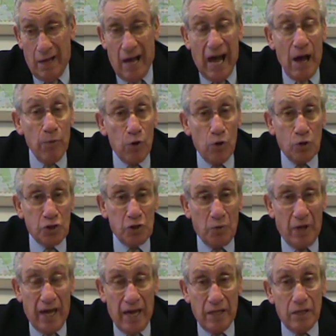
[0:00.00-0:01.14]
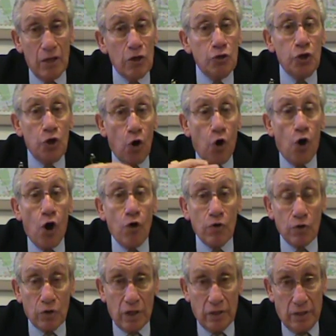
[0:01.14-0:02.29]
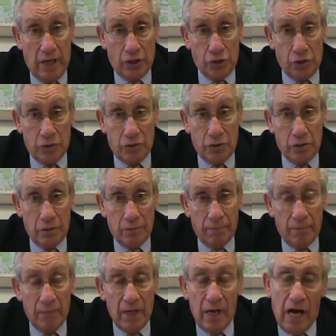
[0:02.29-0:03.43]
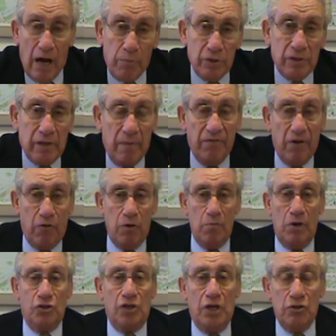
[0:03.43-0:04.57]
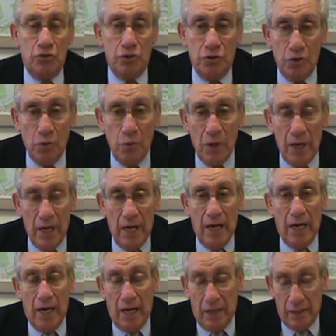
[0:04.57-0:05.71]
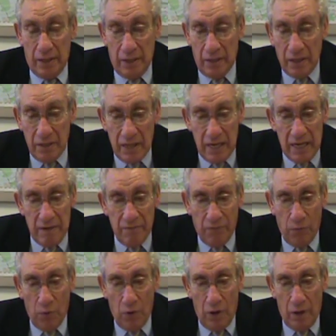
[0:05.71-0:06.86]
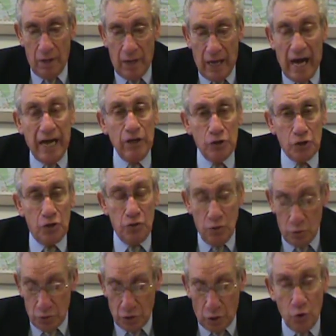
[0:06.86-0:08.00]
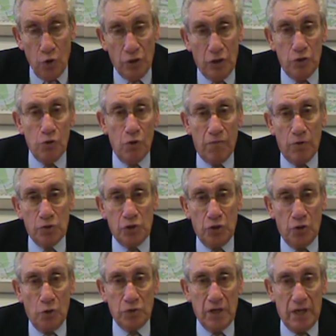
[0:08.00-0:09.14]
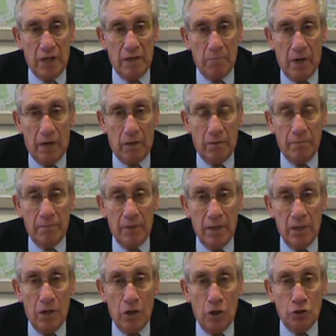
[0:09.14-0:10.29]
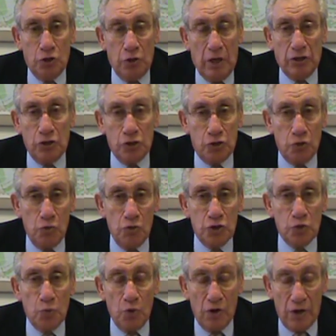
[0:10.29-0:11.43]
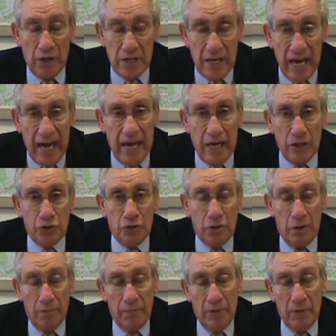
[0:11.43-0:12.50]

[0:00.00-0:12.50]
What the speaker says: I would also add the oral connections. I'm very much into the need for, I used to use the Cornell University note-taking model so that the students were engaged